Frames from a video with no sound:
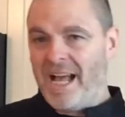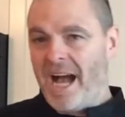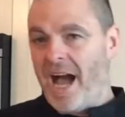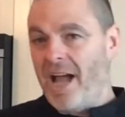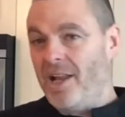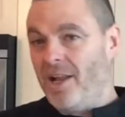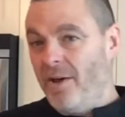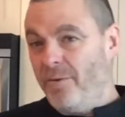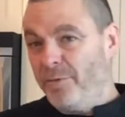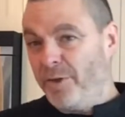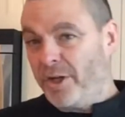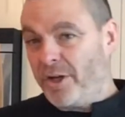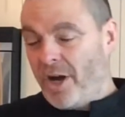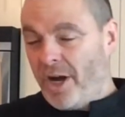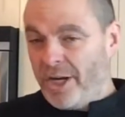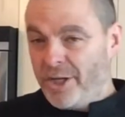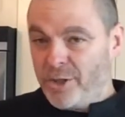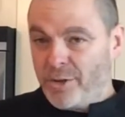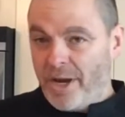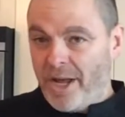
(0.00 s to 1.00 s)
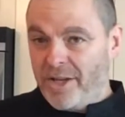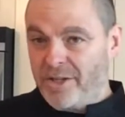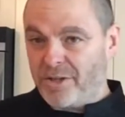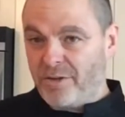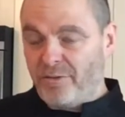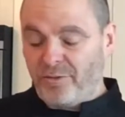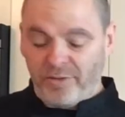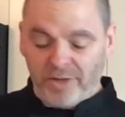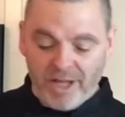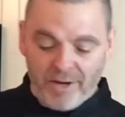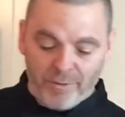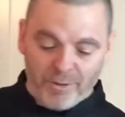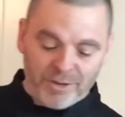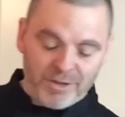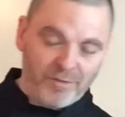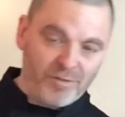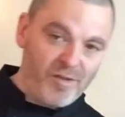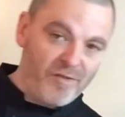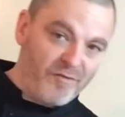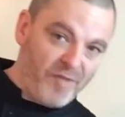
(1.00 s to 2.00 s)
I love the contrast of flavors
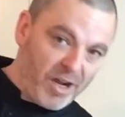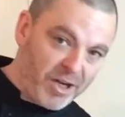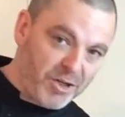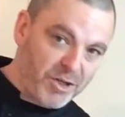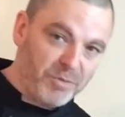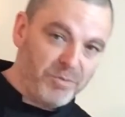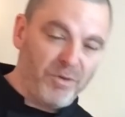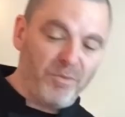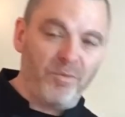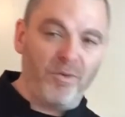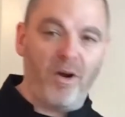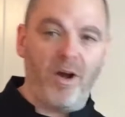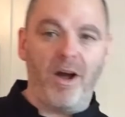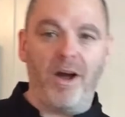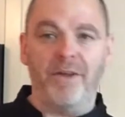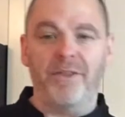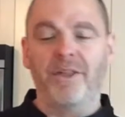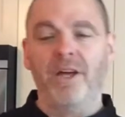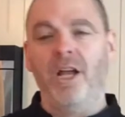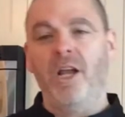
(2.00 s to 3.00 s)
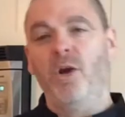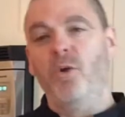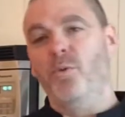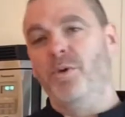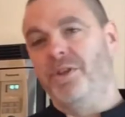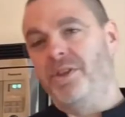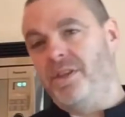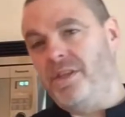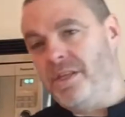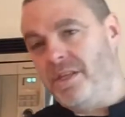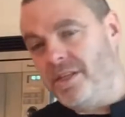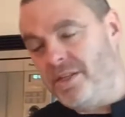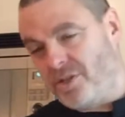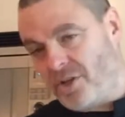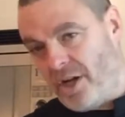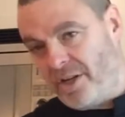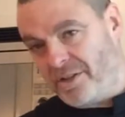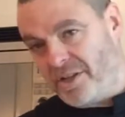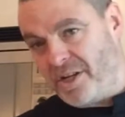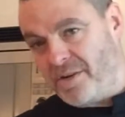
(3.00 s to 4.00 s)
of the vegetable broth with the
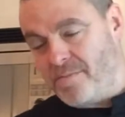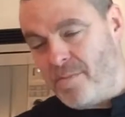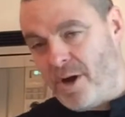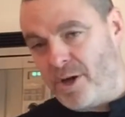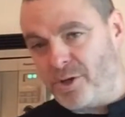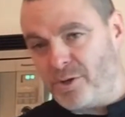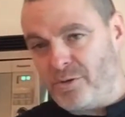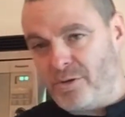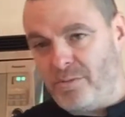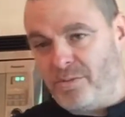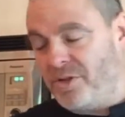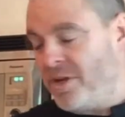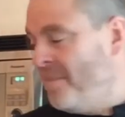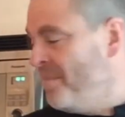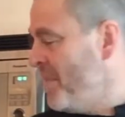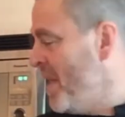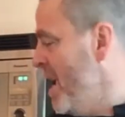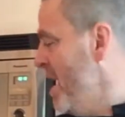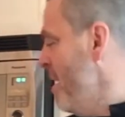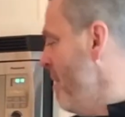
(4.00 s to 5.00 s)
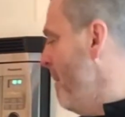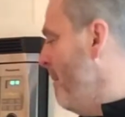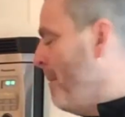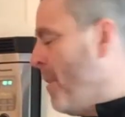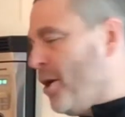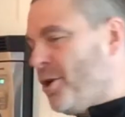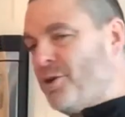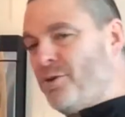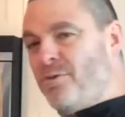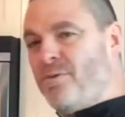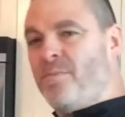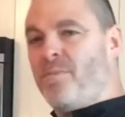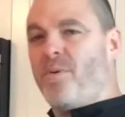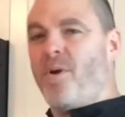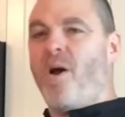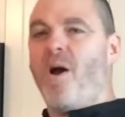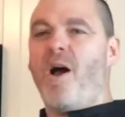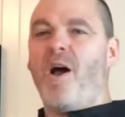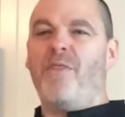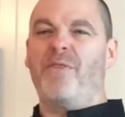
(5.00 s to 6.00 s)
sauteed mushrooms. Mushroom
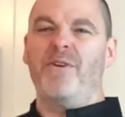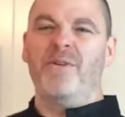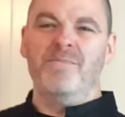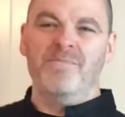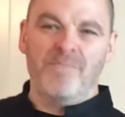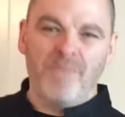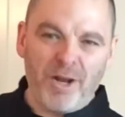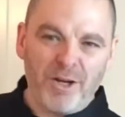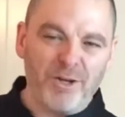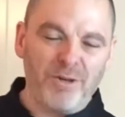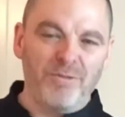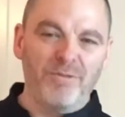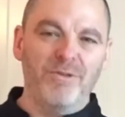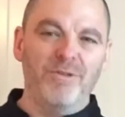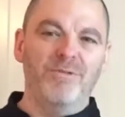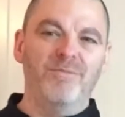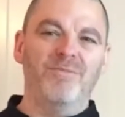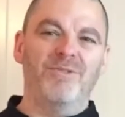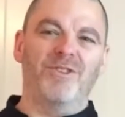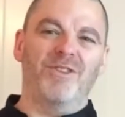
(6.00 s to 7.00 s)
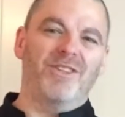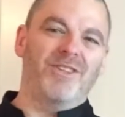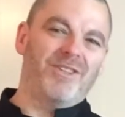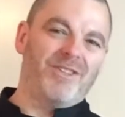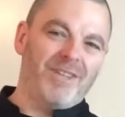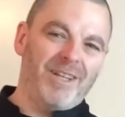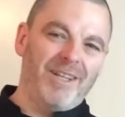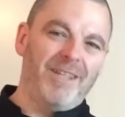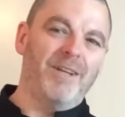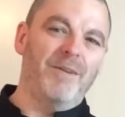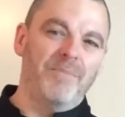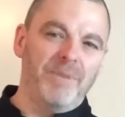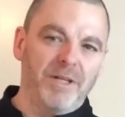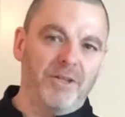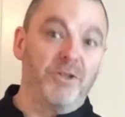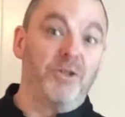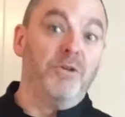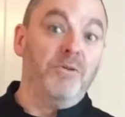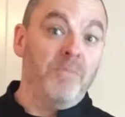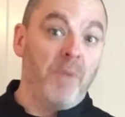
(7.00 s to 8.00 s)
broth and mushrooms, it's a little
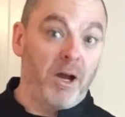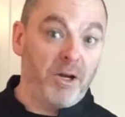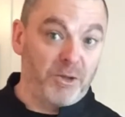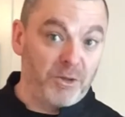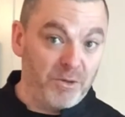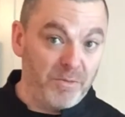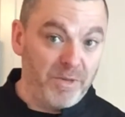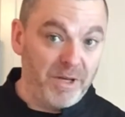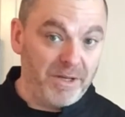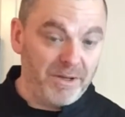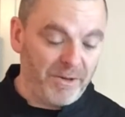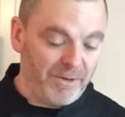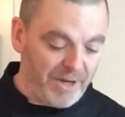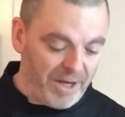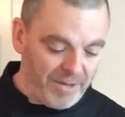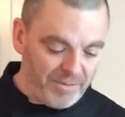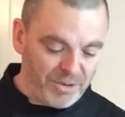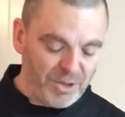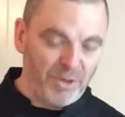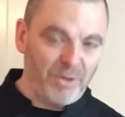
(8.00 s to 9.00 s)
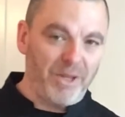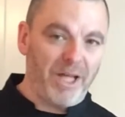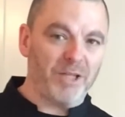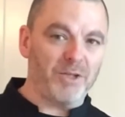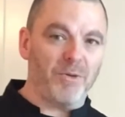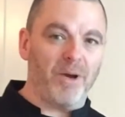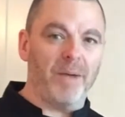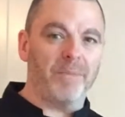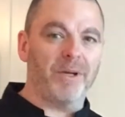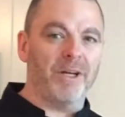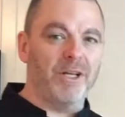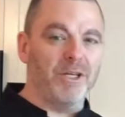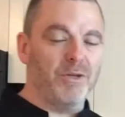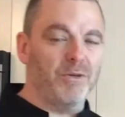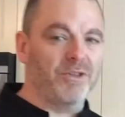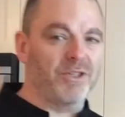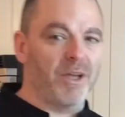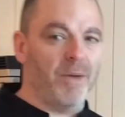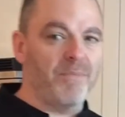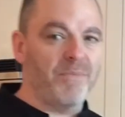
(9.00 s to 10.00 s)
bit too mushroomy, okay? So that's why I'm going to
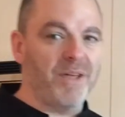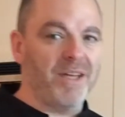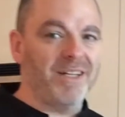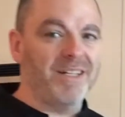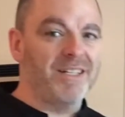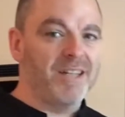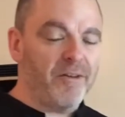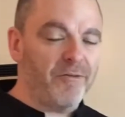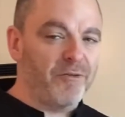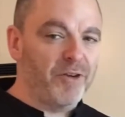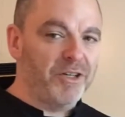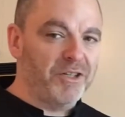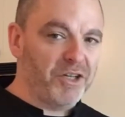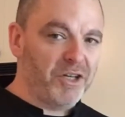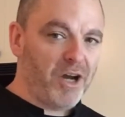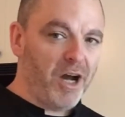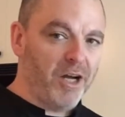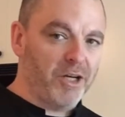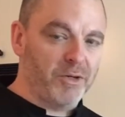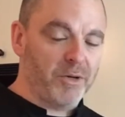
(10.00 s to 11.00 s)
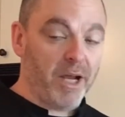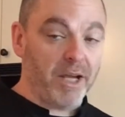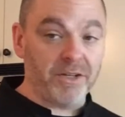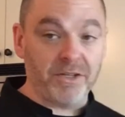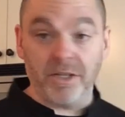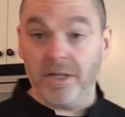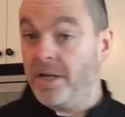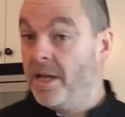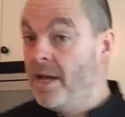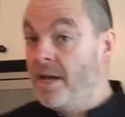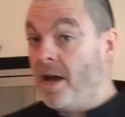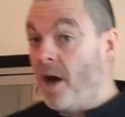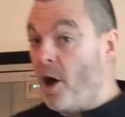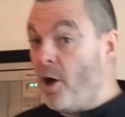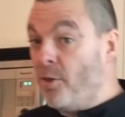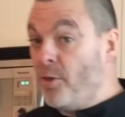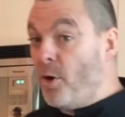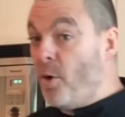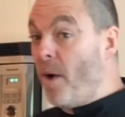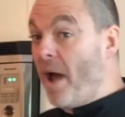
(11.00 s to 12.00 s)
use something different to contrast it.
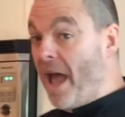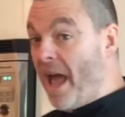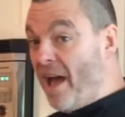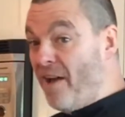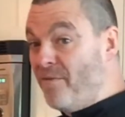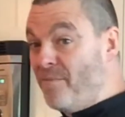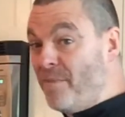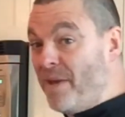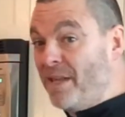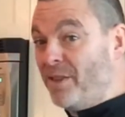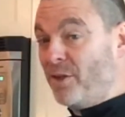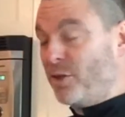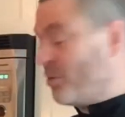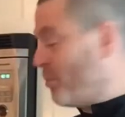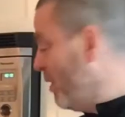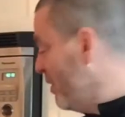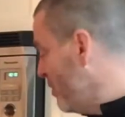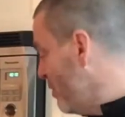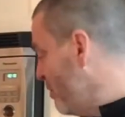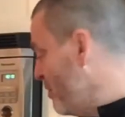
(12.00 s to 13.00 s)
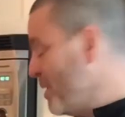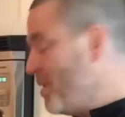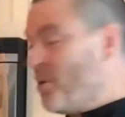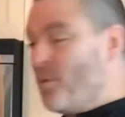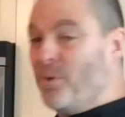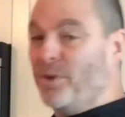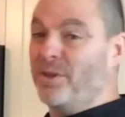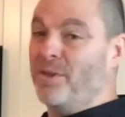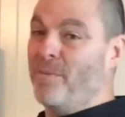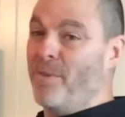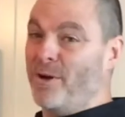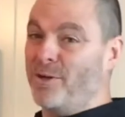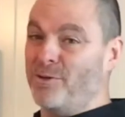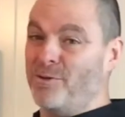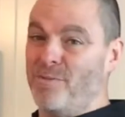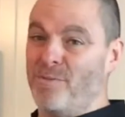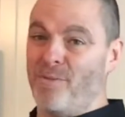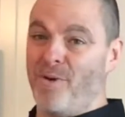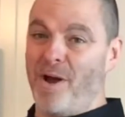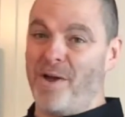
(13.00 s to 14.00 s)
Although I have made this recipe with the
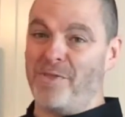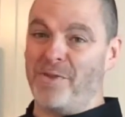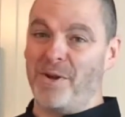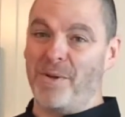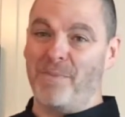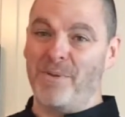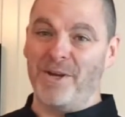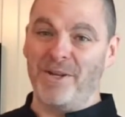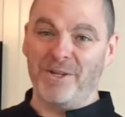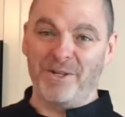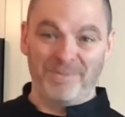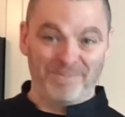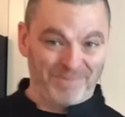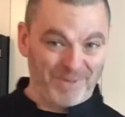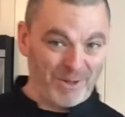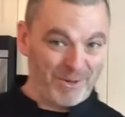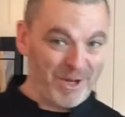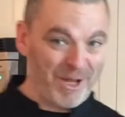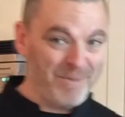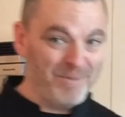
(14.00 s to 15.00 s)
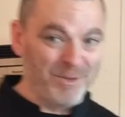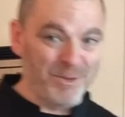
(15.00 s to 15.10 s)
mushroom broth in a pinch, okay?